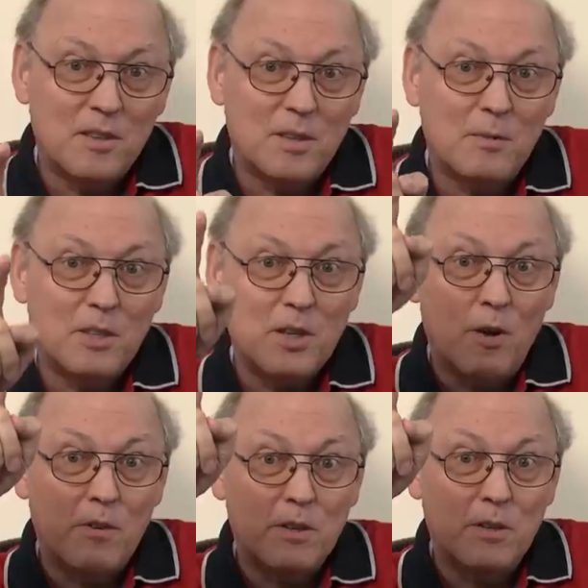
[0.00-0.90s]
you switch
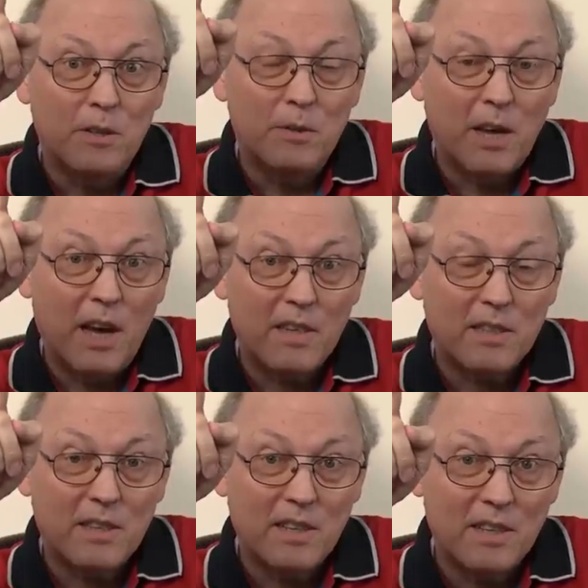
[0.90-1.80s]
over to a new
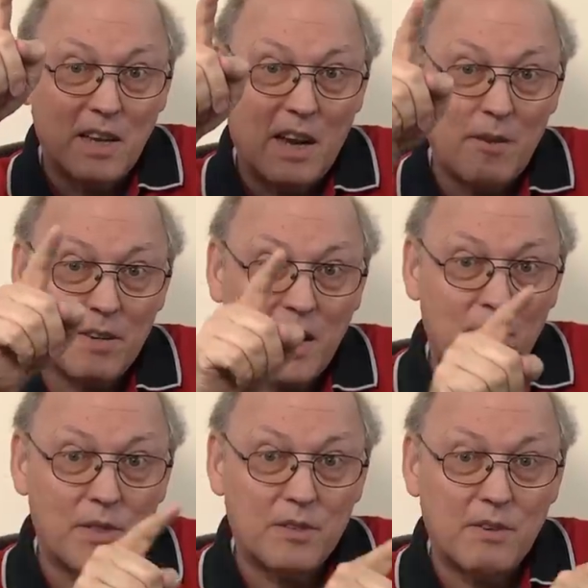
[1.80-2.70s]
cask and have
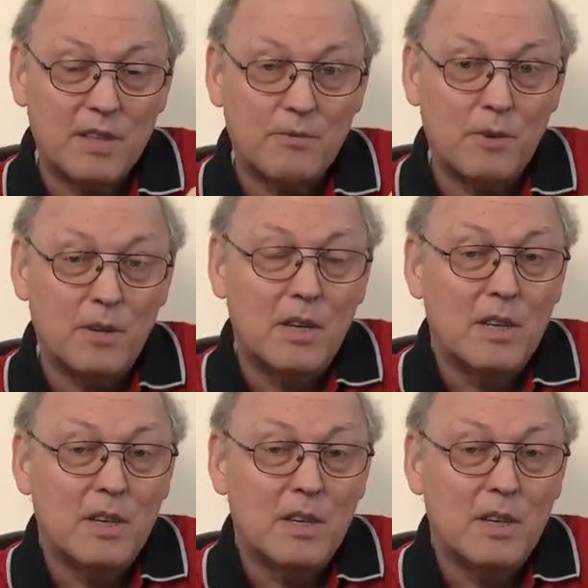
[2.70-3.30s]
again the transfer.